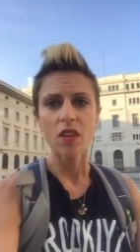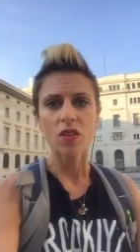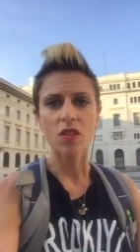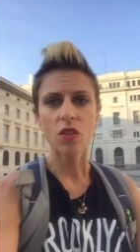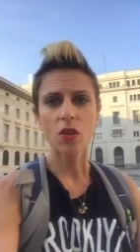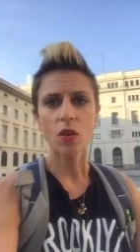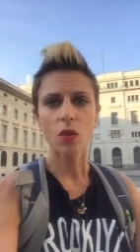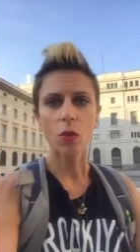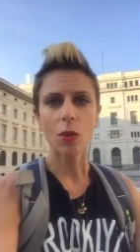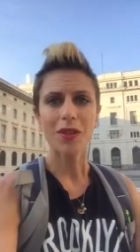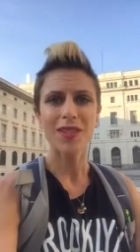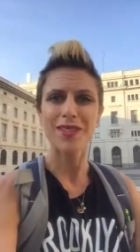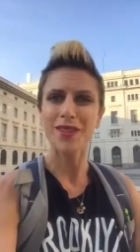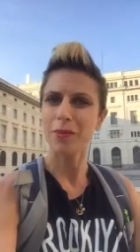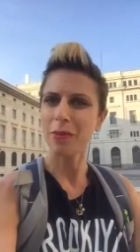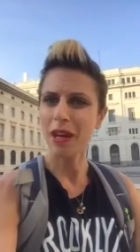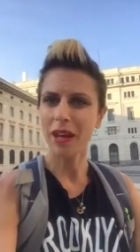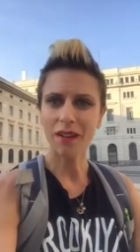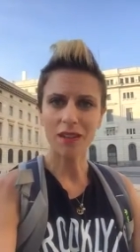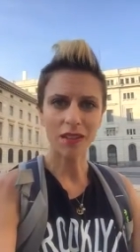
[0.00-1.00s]
So we
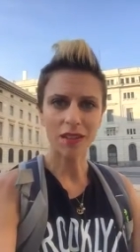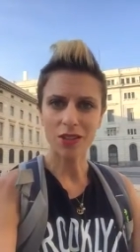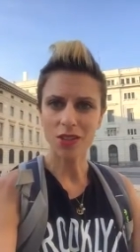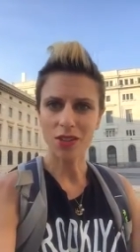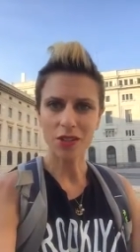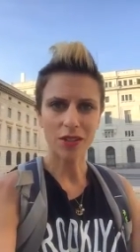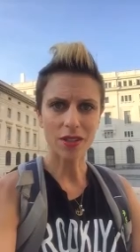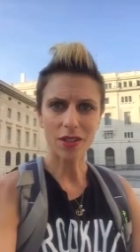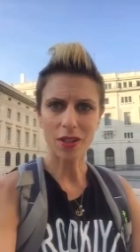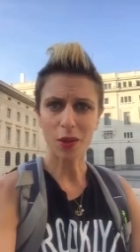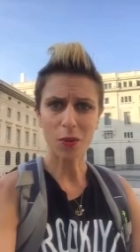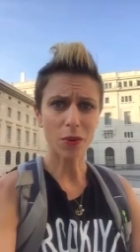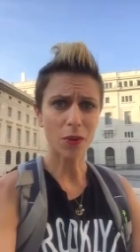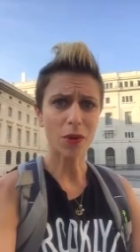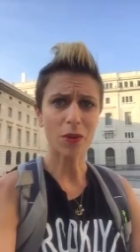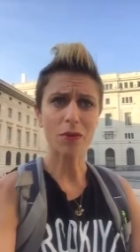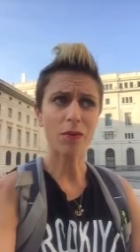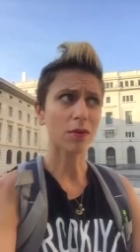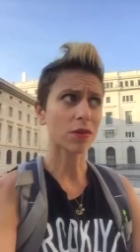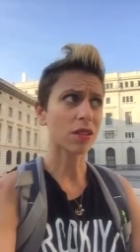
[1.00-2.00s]
still pack lunches, you know,
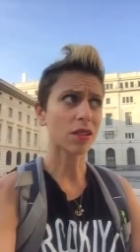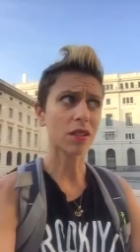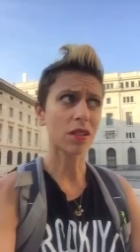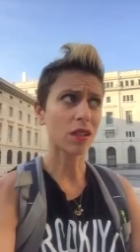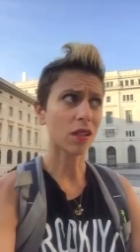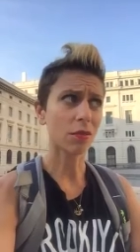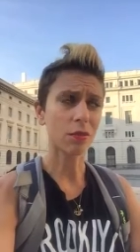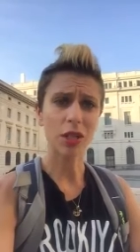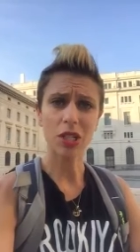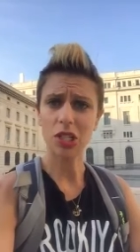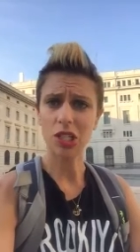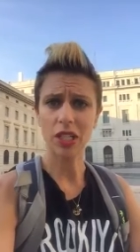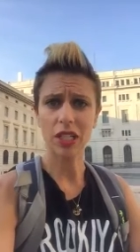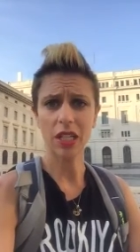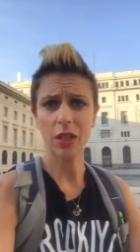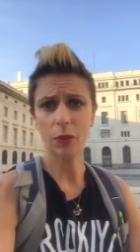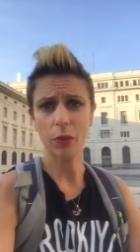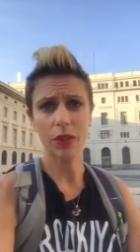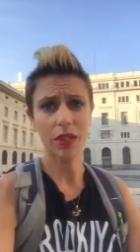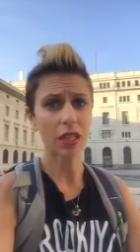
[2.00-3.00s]
we're still on a
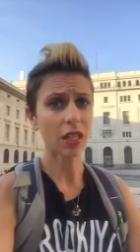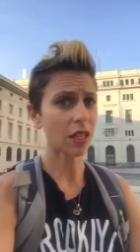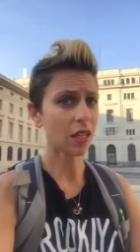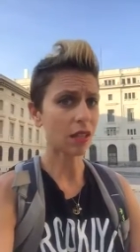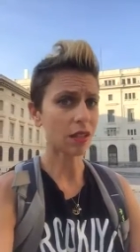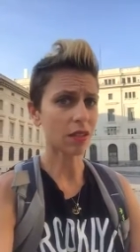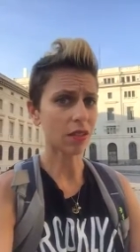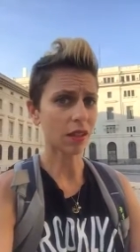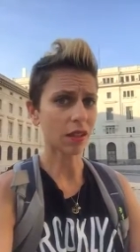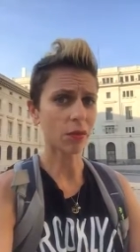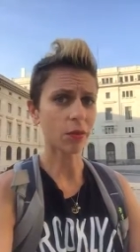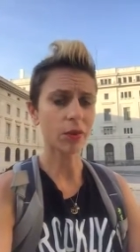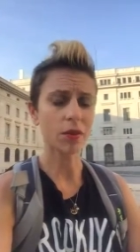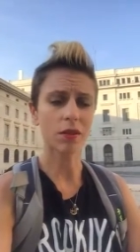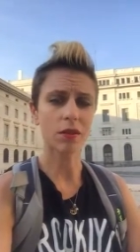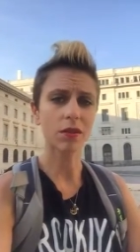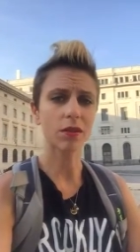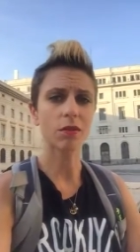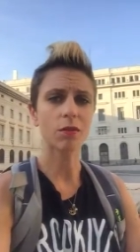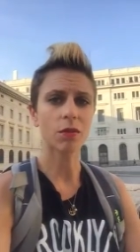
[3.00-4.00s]
budget and with kids, like
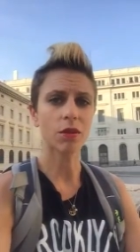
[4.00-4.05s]
we're